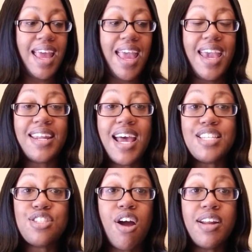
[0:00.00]
And I
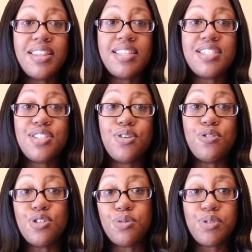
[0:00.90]
started this
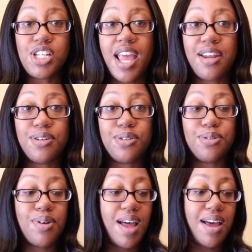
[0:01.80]
YouTube
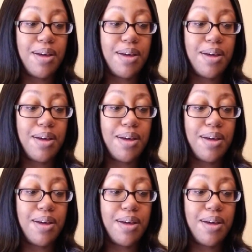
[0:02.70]
channel.